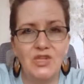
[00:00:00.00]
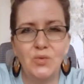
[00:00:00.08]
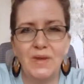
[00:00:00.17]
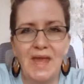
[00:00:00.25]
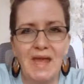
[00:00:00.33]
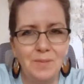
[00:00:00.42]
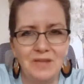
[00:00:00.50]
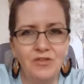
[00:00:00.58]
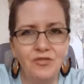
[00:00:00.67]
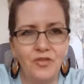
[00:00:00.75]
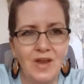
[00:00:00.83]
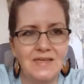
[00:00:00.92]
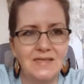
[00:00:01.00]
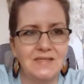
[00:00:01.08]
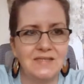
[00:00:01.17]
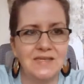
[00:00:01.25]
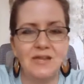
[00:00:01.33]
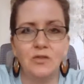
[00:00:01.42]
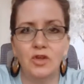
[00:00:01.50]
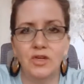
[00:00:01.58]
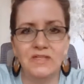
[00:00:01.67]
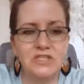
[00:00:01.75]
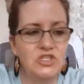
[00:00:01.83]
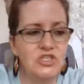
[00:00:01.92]
You can't be afraid to say,
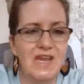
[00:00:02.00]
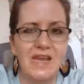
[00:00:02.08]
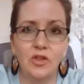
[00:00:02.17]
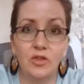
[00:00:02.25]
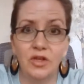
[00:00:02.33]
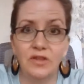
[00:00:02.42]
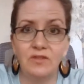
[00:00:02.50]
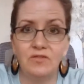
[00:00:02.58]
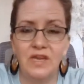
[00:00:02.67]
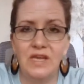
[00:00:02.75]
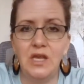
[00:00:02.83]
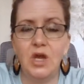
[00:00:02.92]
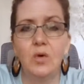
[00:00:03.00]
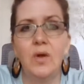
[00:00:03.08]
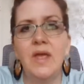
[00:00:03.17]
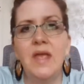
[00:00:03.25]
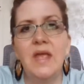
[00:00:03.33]
look, did you take a look at the video?